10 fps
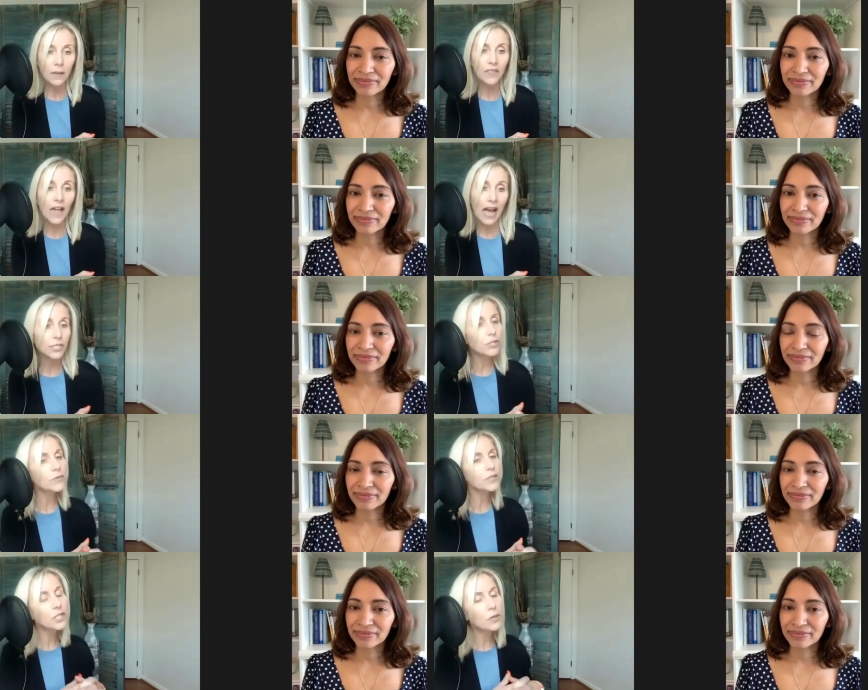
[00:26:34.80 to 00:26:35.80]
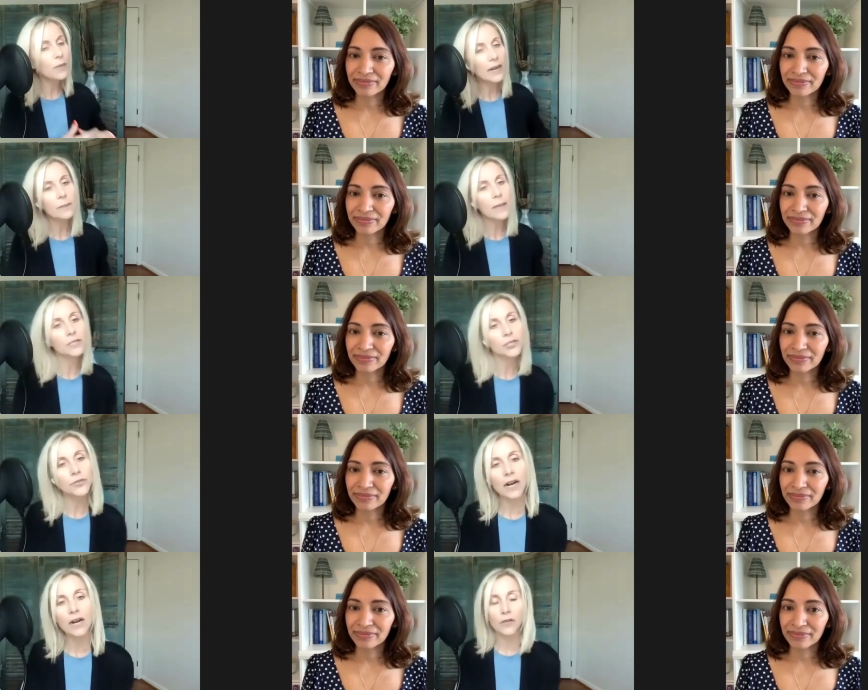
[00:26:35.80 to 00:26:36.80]
Speaker 1: a lot. Do you still recommend
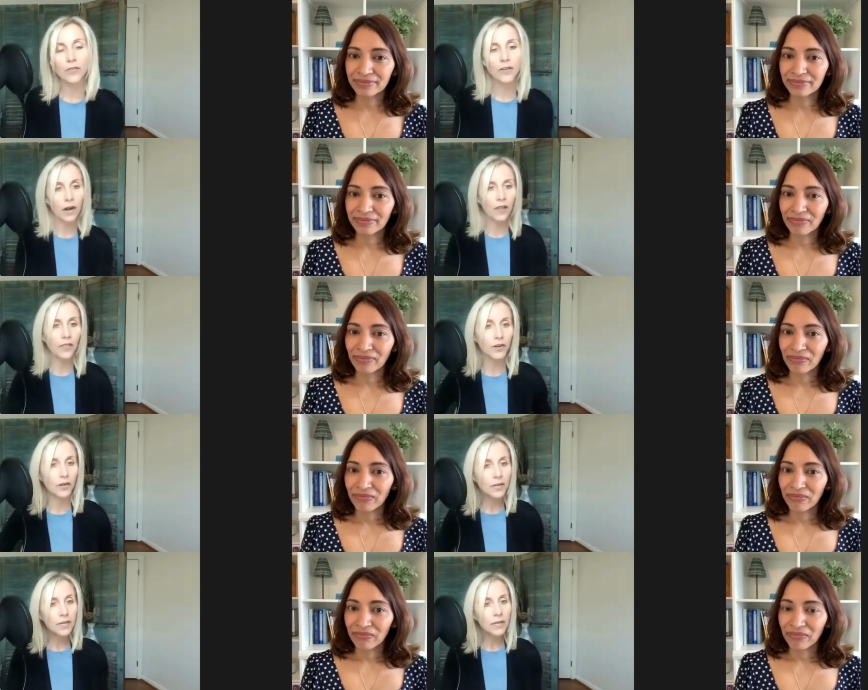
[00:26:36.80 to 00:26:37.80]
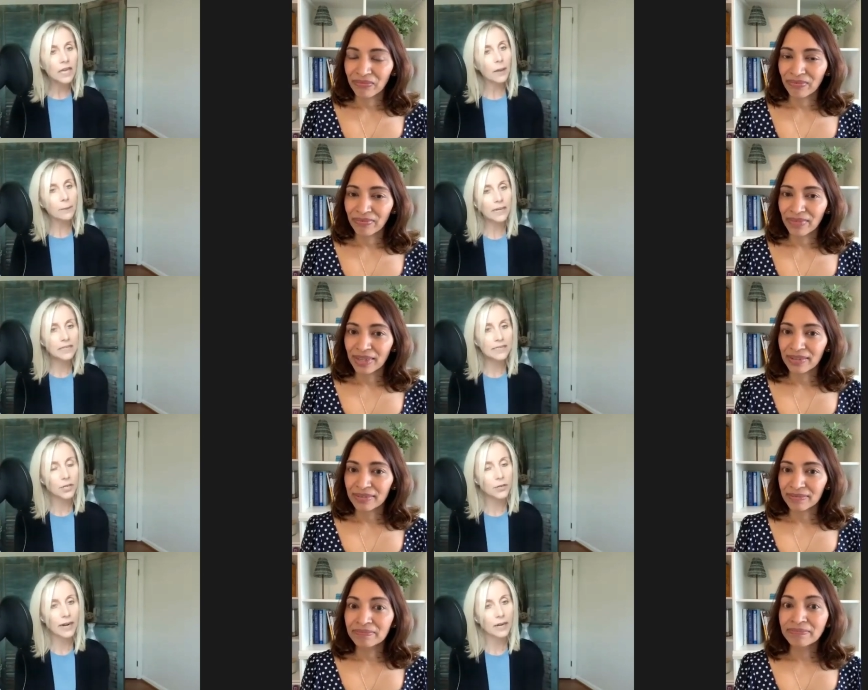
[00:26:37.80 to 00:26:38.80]
TrueDark, or are there other companies
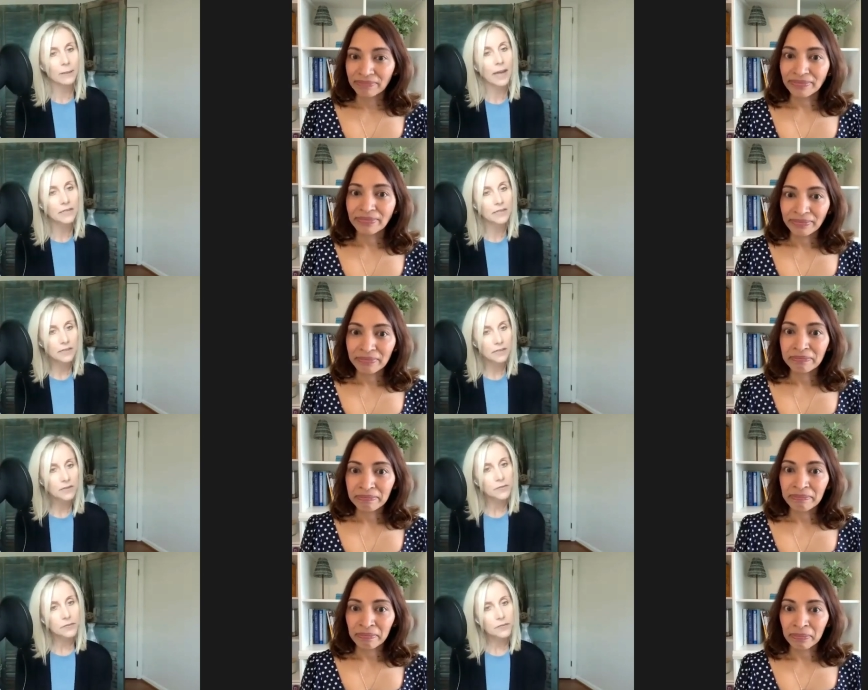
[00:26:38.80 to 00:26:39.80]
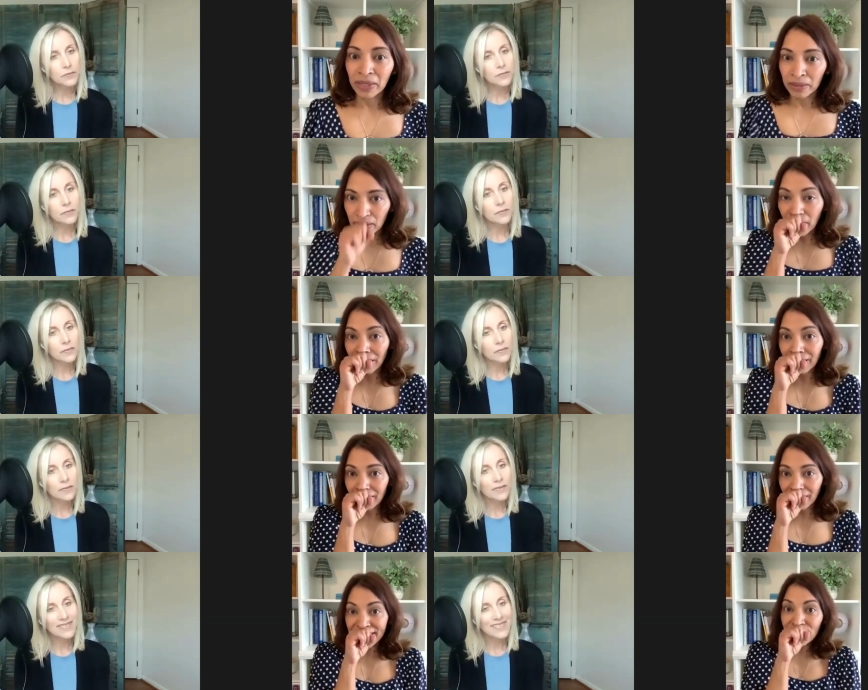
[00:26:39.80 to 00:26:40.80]
that you recommend?
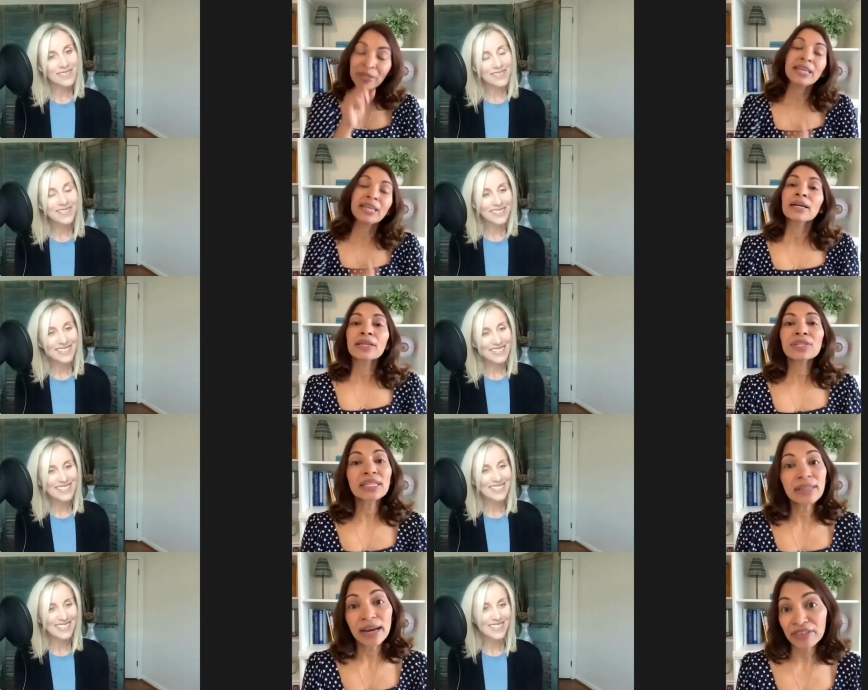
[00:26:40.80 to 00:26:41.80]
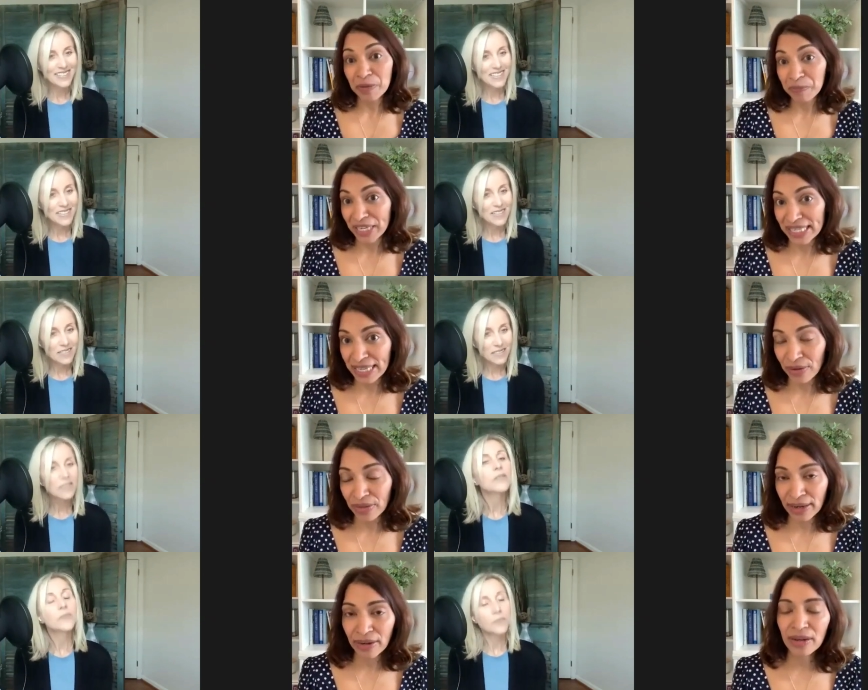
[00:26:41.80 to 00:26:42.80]
Speaker 2: Excuse me. There's a lot of companies
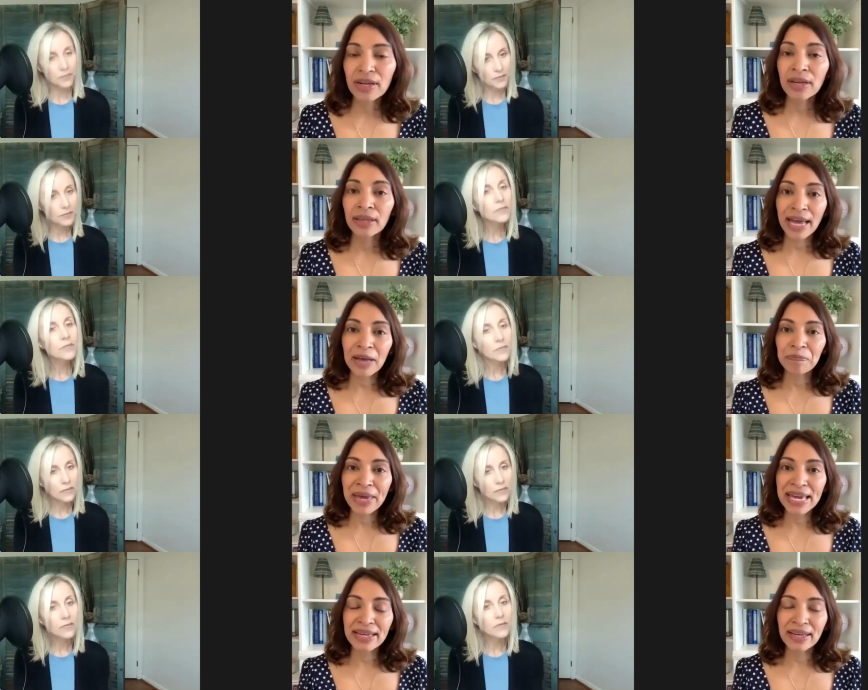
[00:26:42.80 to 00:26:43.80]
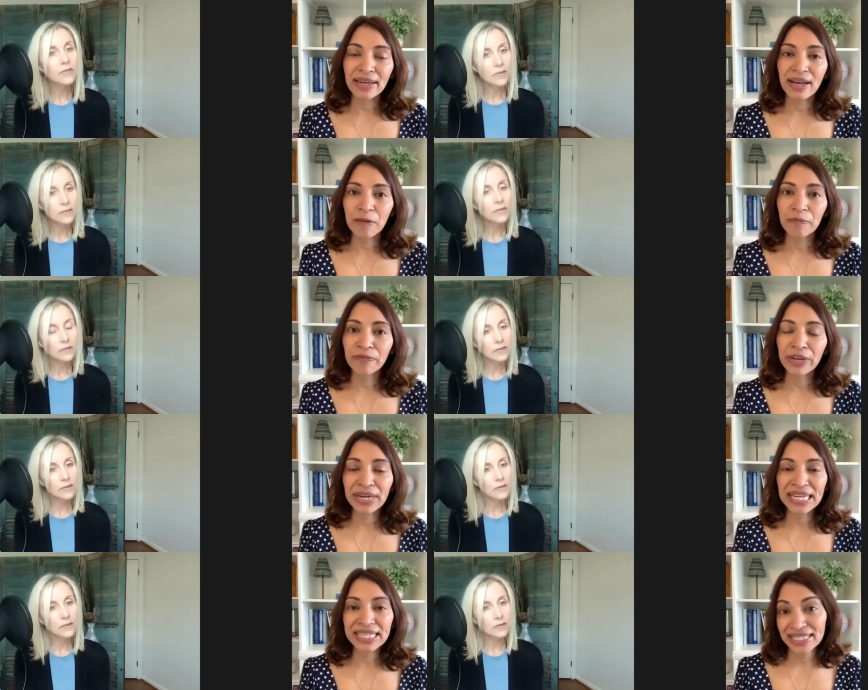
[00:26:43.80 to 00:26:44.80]
out there that make um,
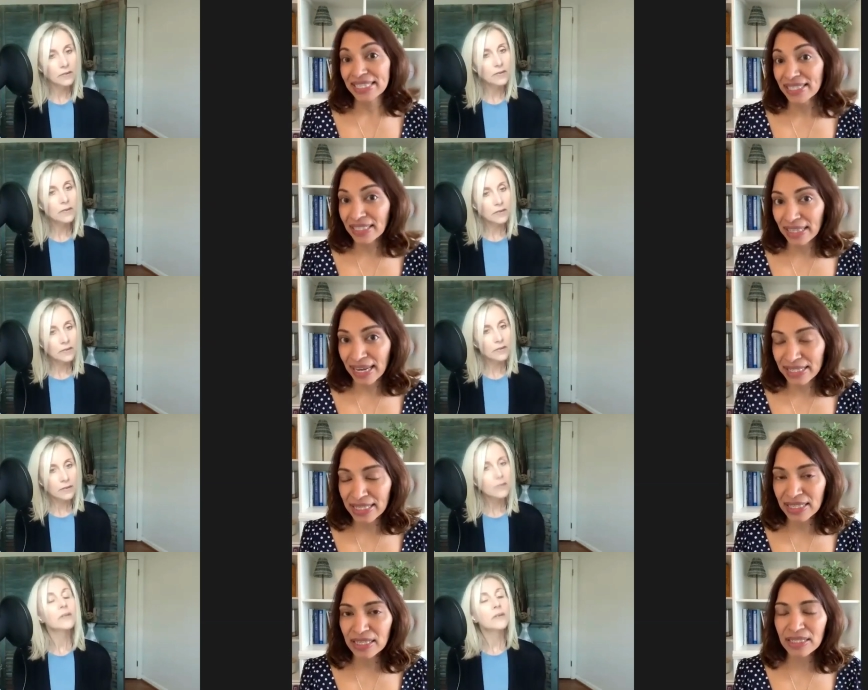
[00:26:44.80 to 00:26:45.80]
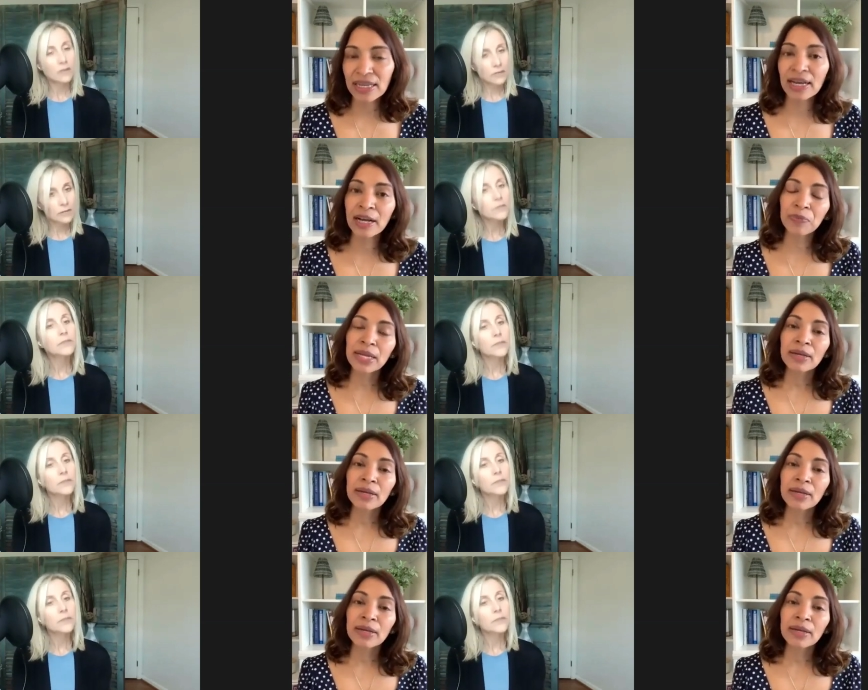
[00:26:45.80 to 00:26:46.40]
various tinted glasses. Um,